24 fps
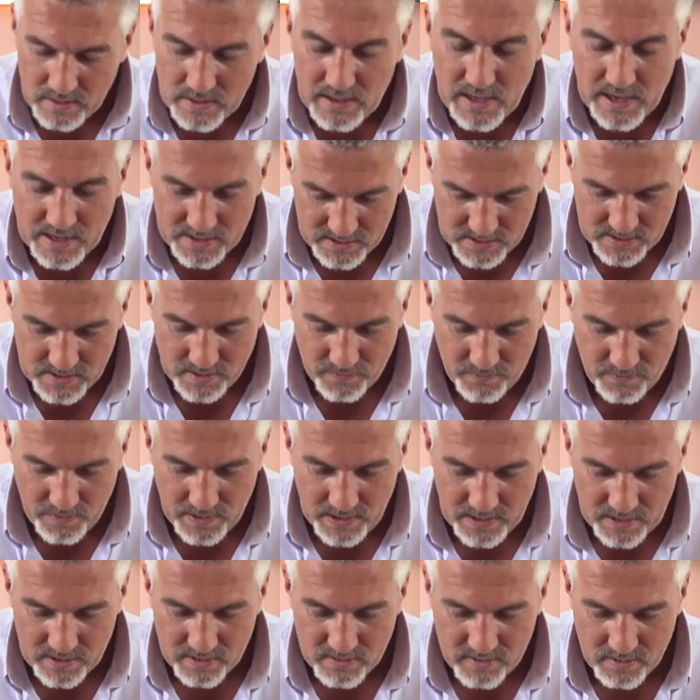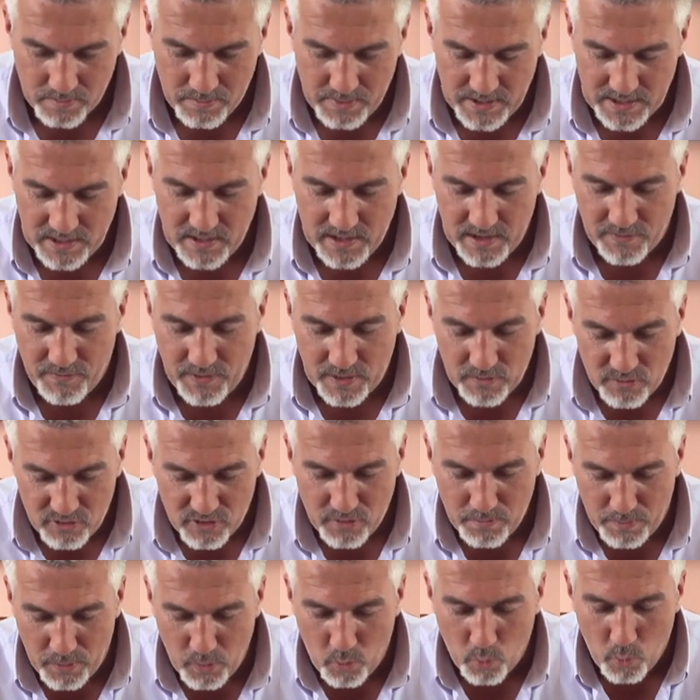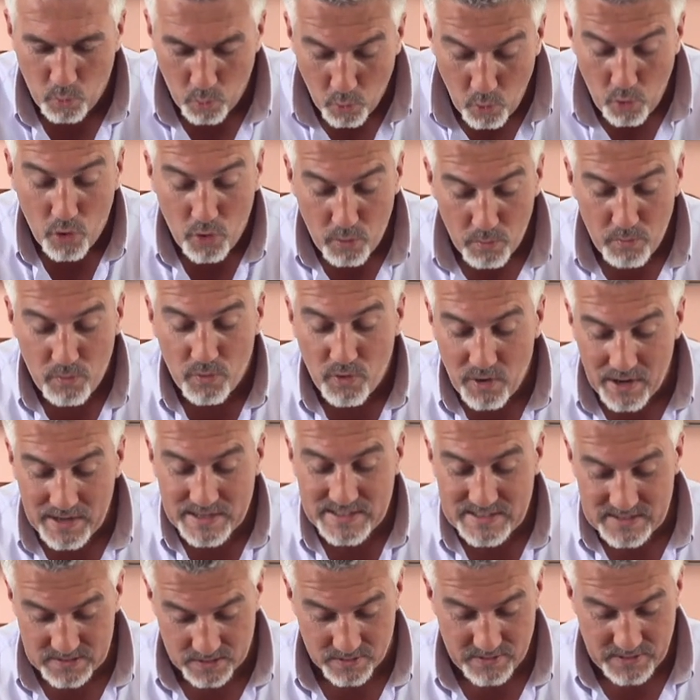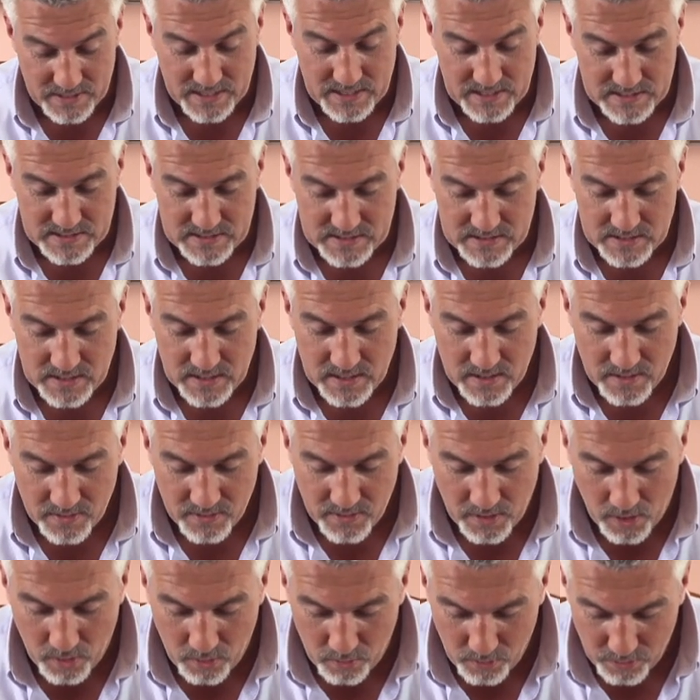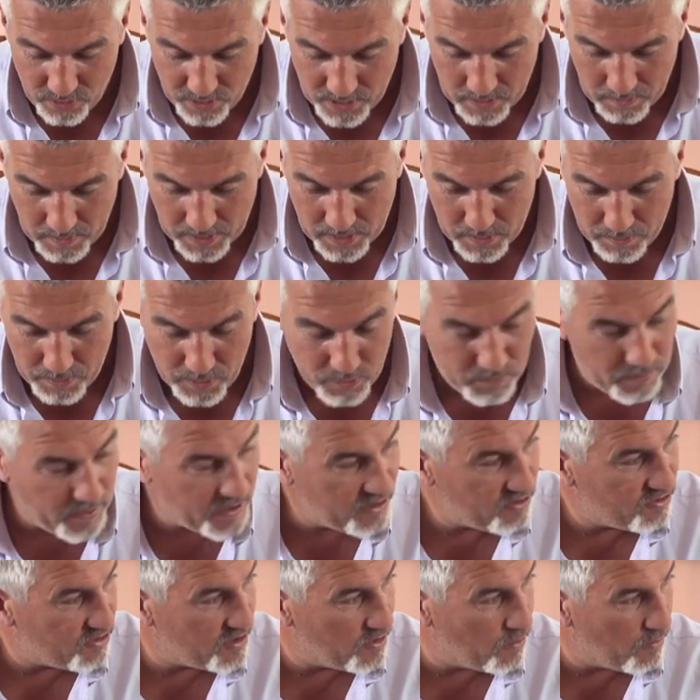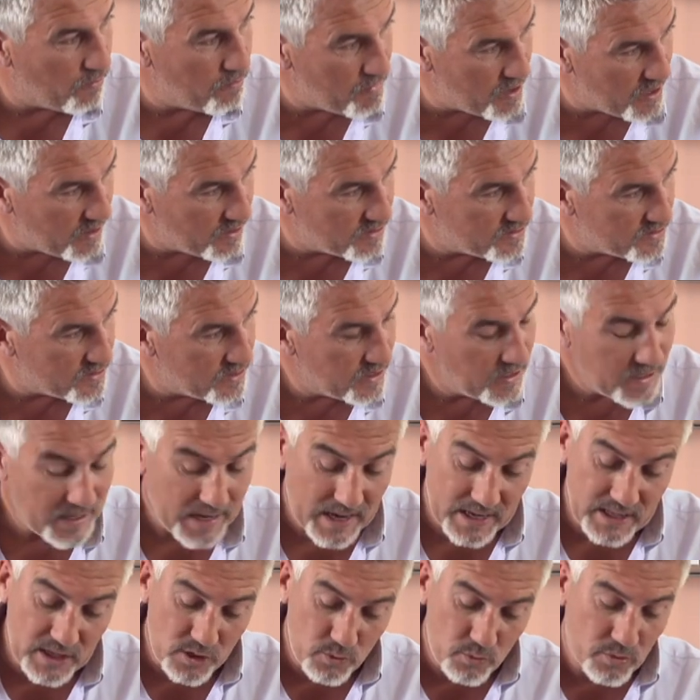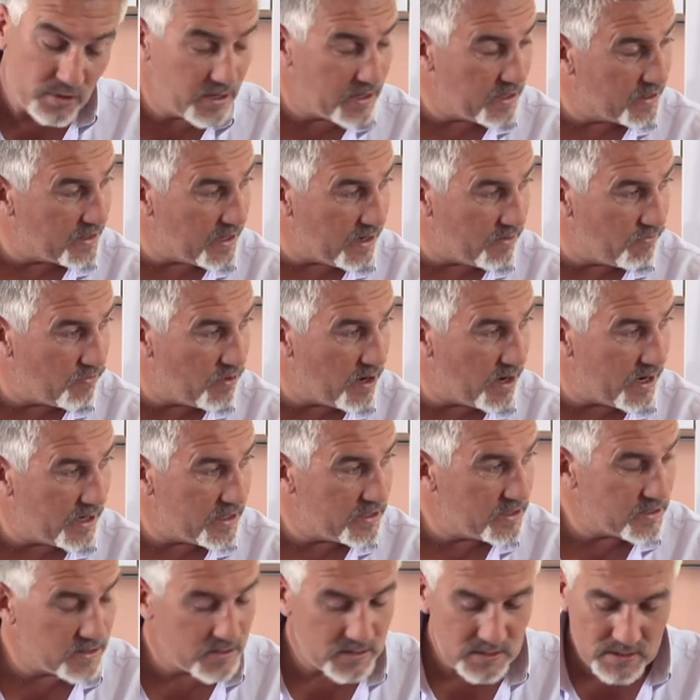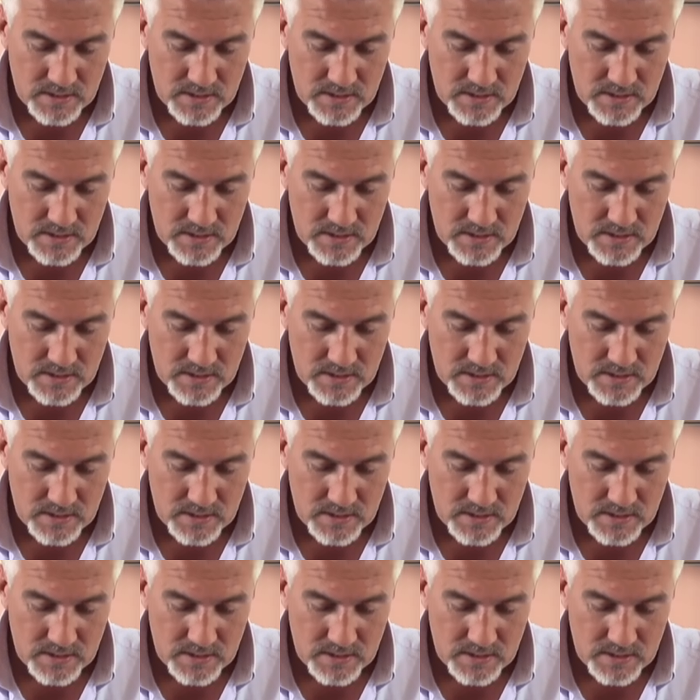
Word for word: Yes, the filling is completely... If I was to put warm rice on this, the whole thing about the puff pastry would melt and you wouldn't get that rise.